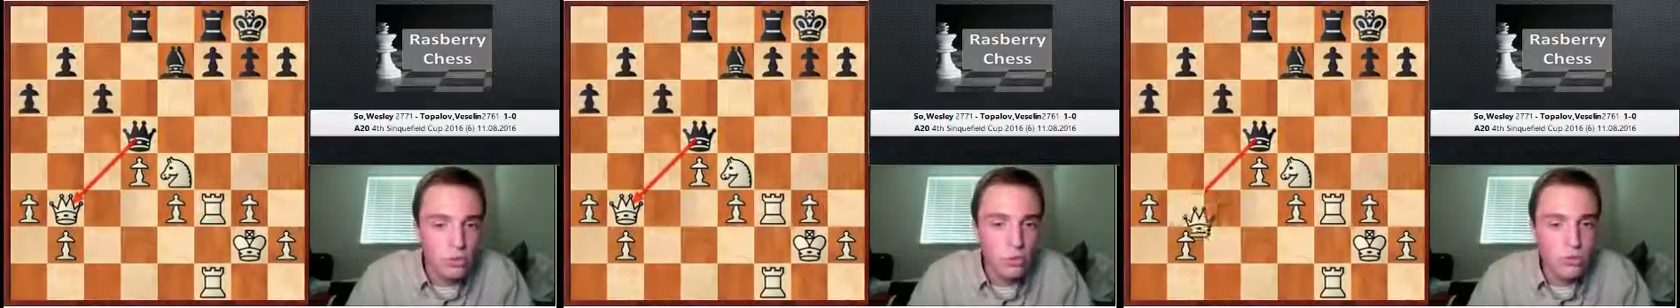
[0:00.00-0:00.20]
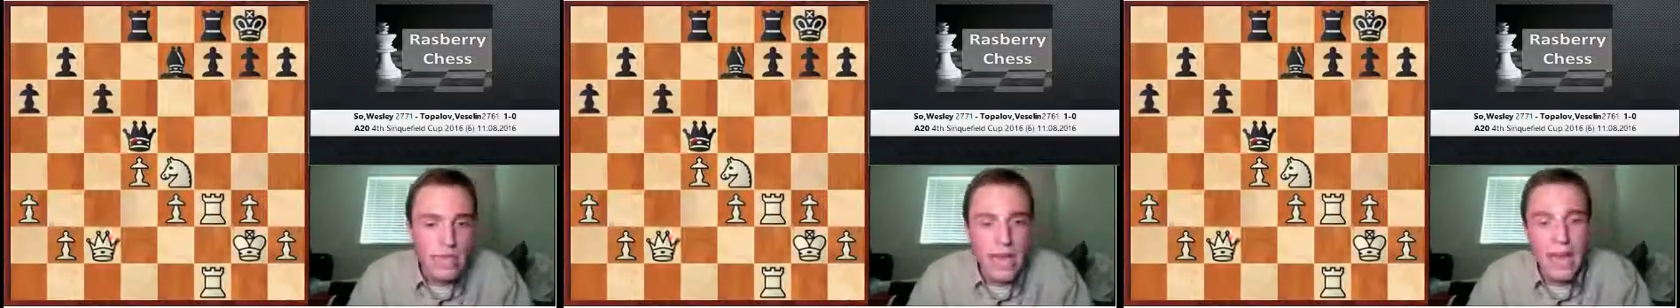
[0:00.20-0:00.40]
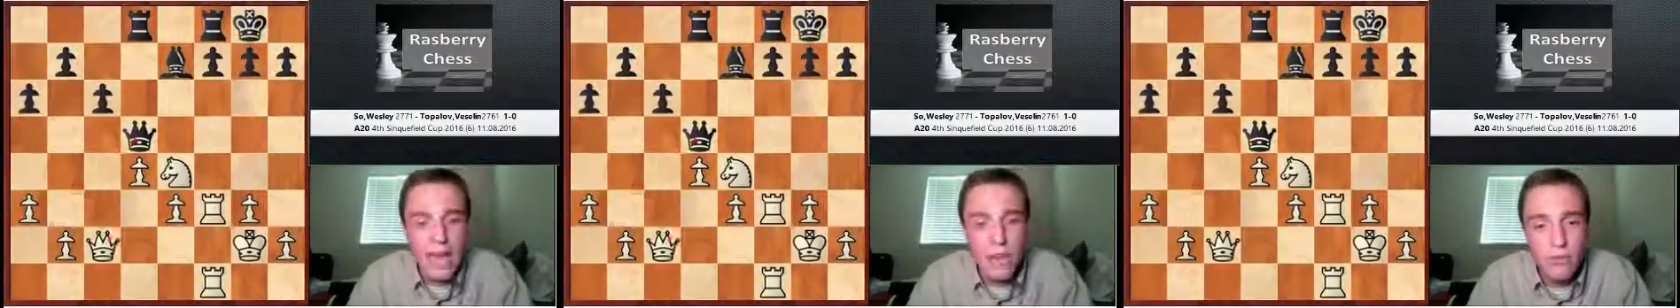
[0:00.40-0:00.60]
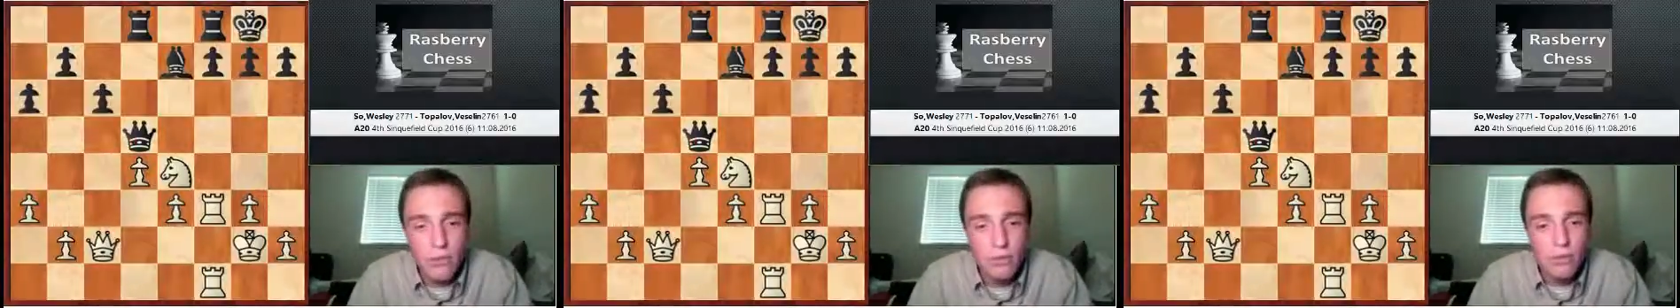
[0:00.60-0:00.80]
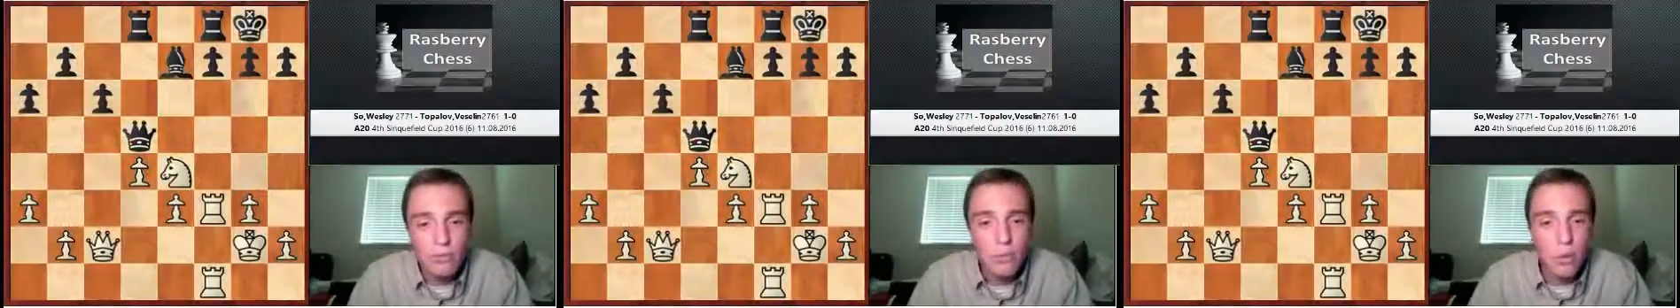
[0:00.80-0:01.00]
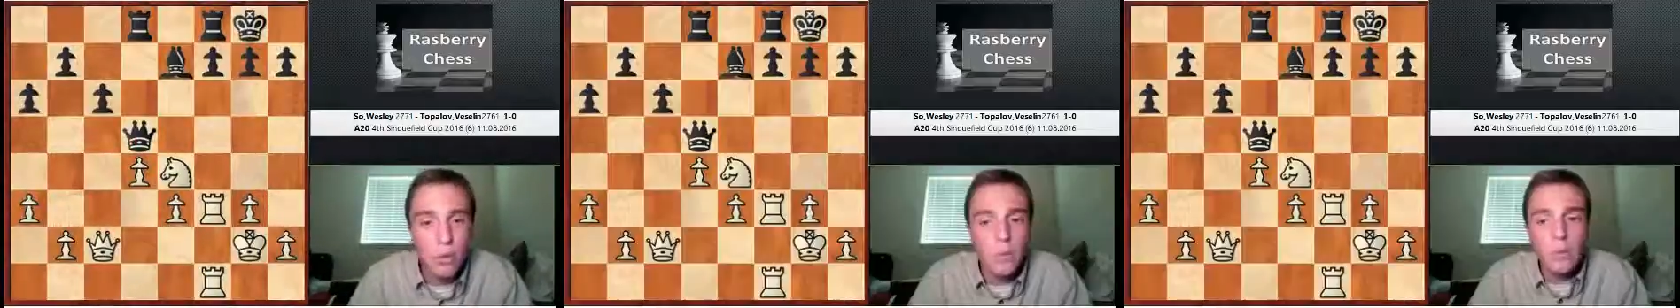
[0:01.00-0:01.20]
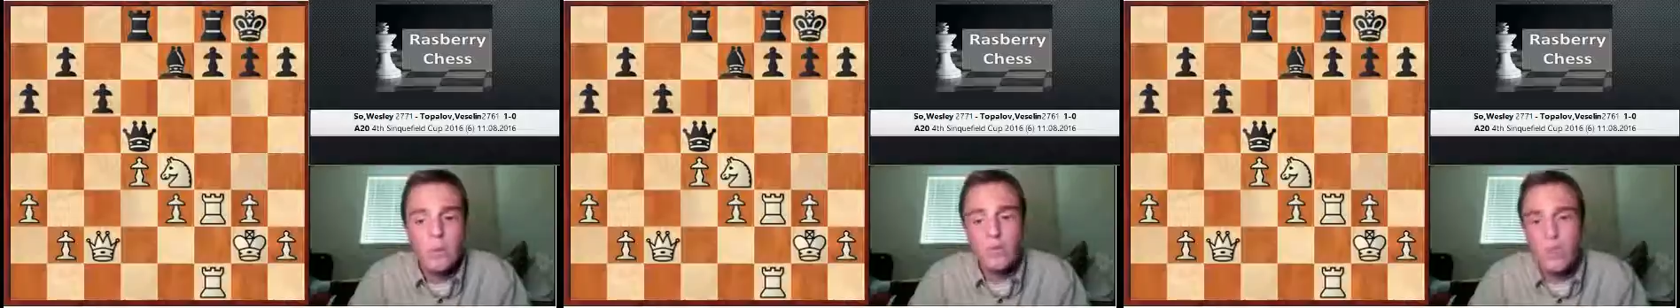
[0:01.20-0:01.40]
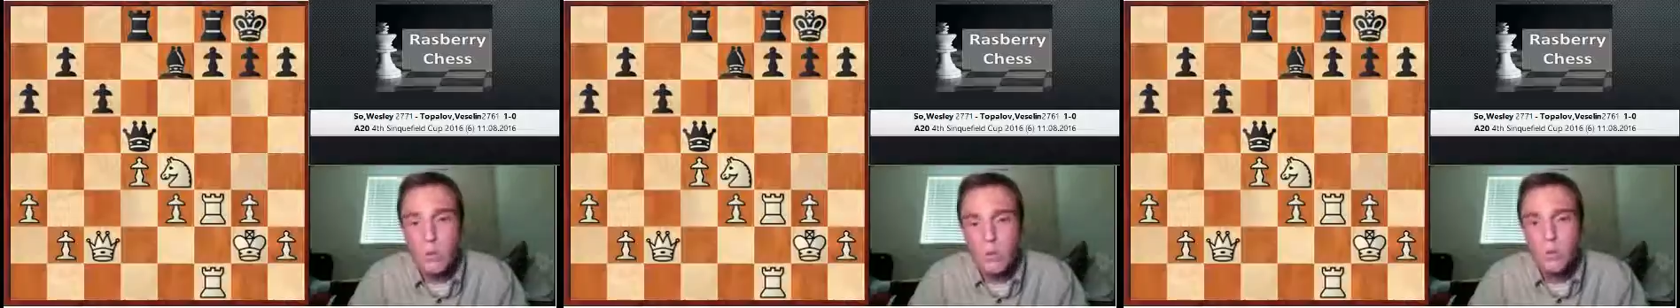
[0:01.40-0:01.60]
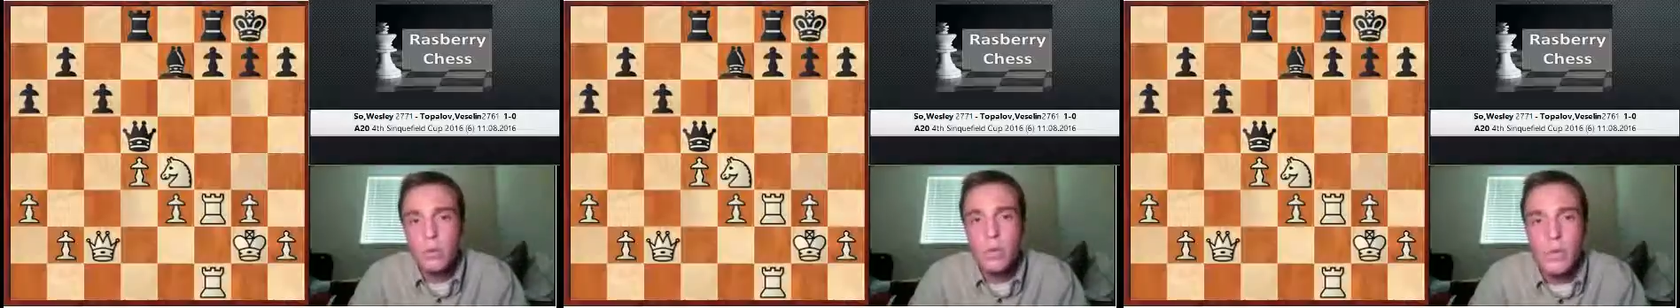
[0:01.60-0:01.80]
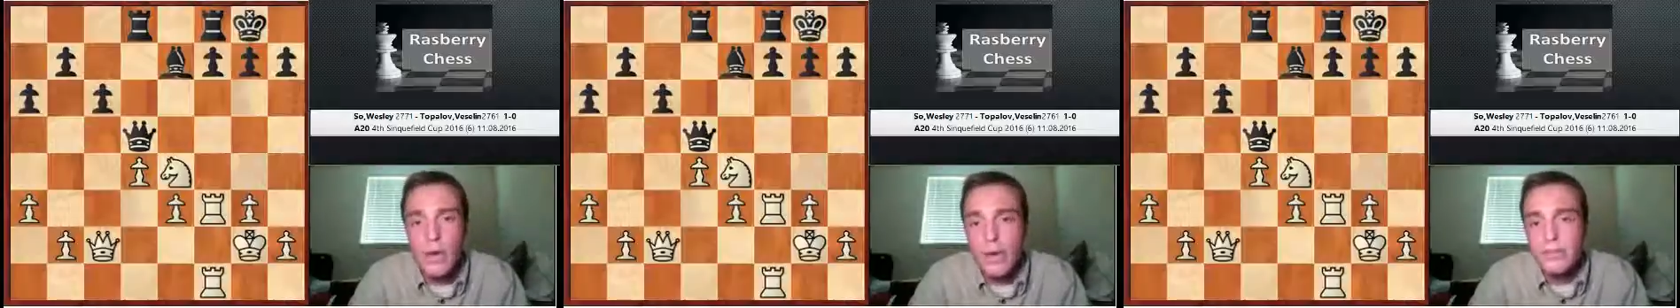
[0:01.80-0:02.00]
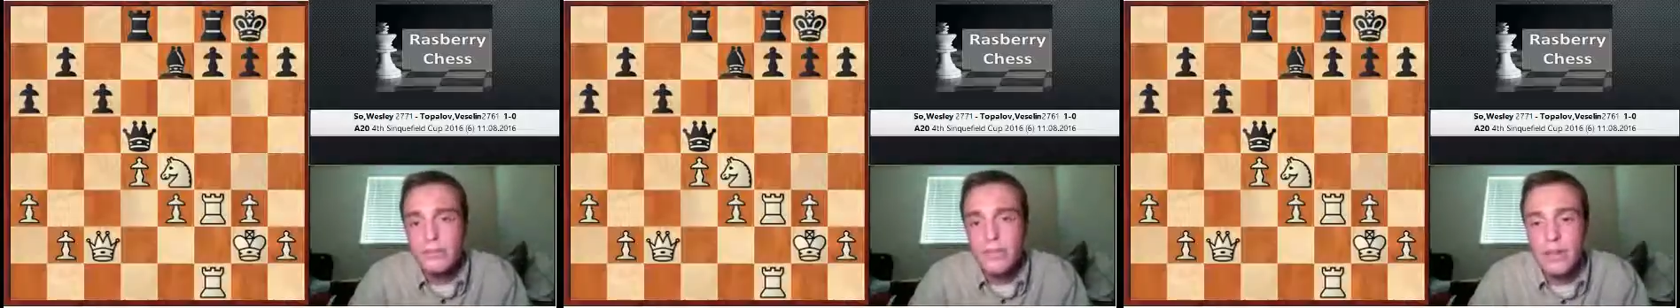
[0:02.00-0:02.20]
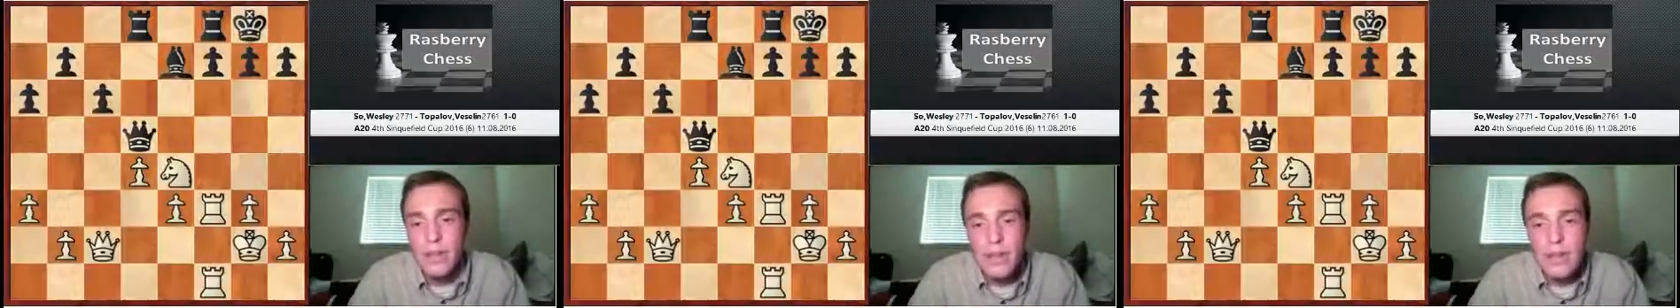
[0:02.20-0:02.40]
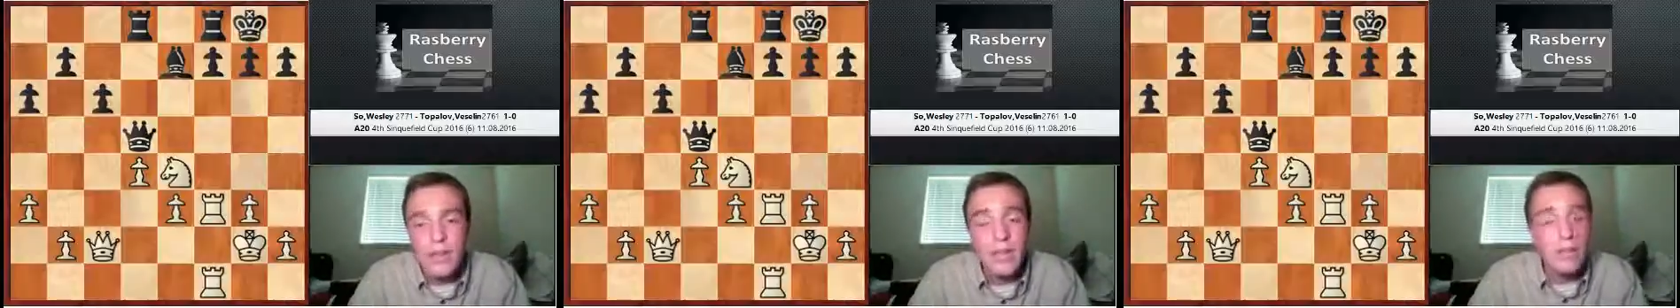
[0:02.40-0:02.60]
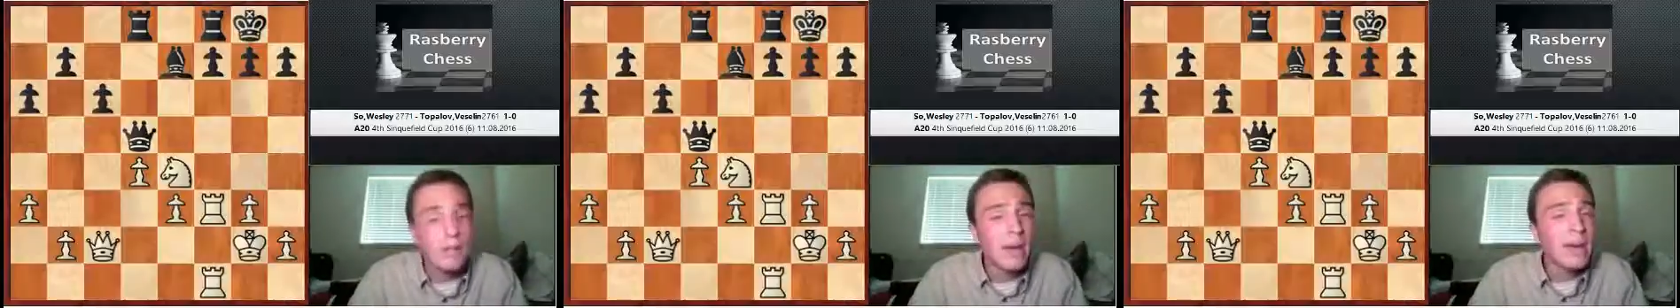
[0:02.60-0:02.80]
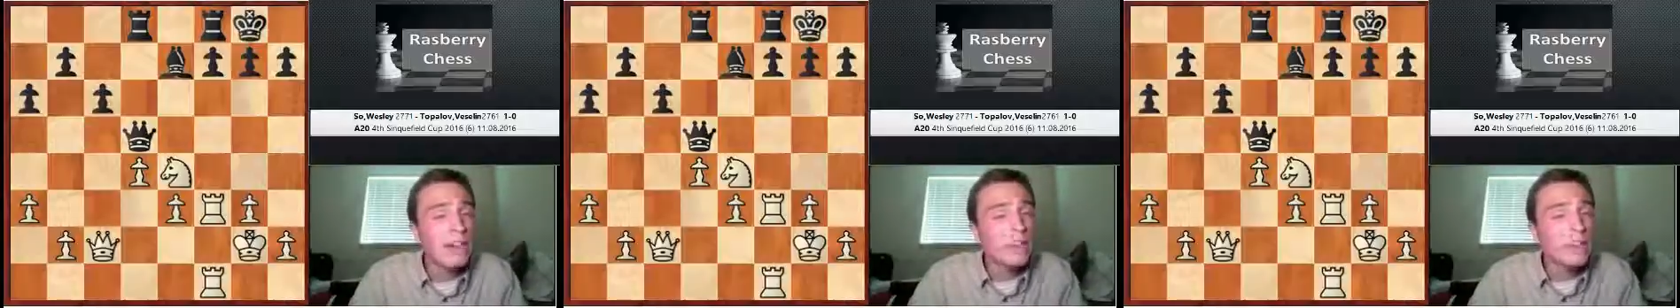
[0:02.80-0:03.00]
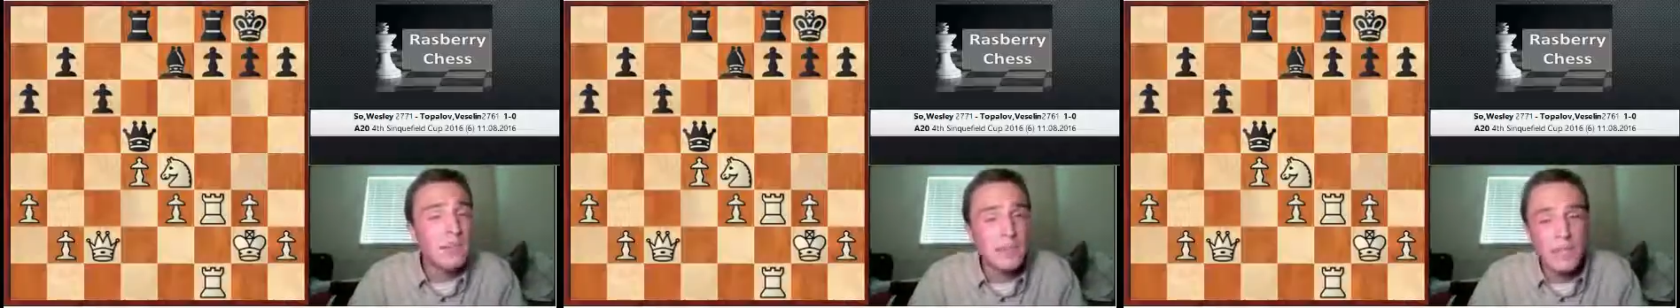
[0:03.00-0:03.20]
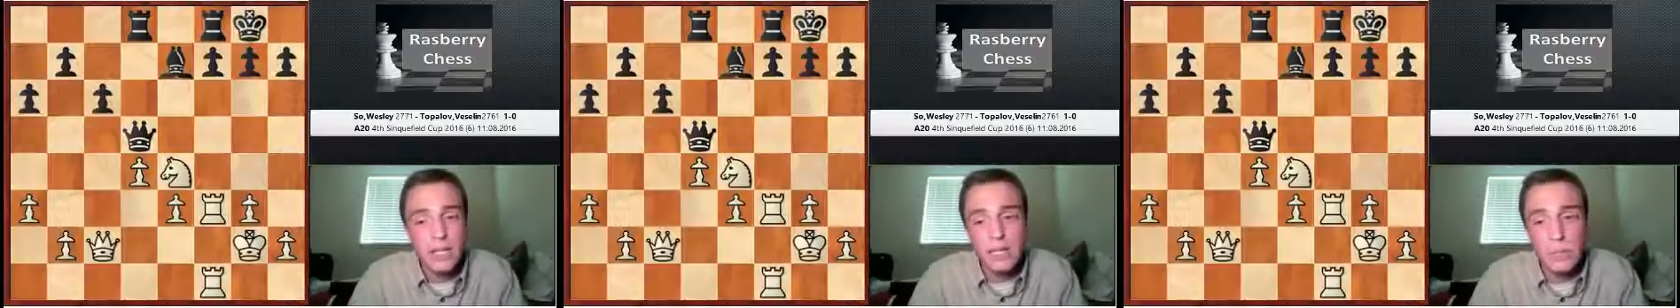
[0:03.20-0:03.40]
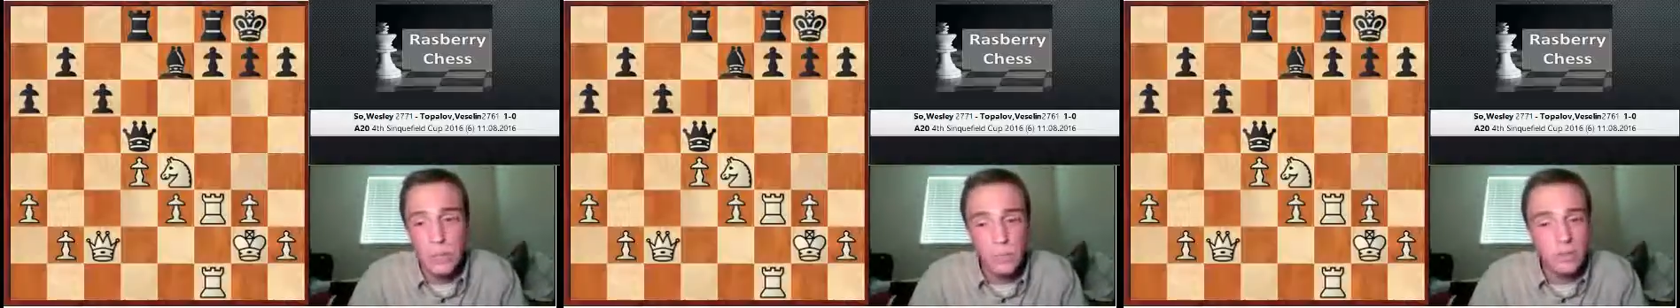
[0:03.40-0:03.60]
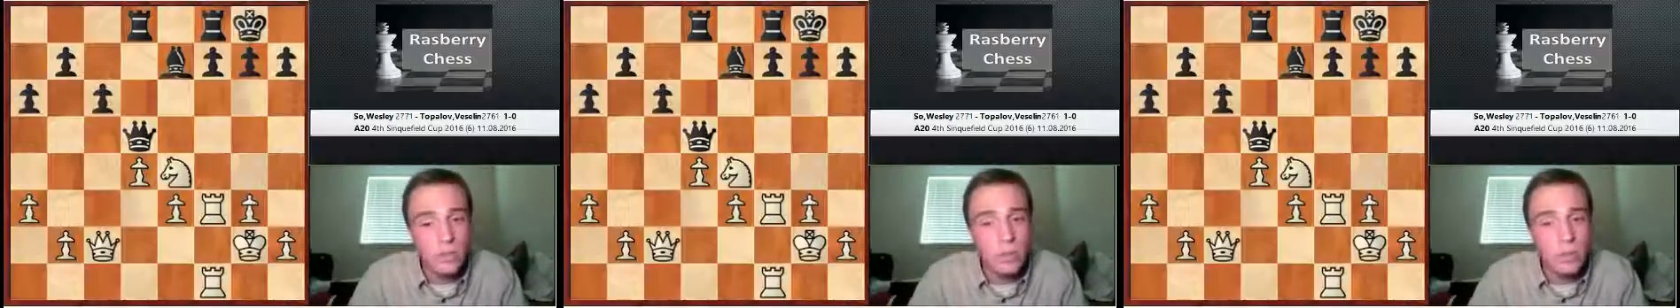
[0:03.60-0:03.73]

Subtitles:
It was after this point when he started realizing he might have been slightly worse.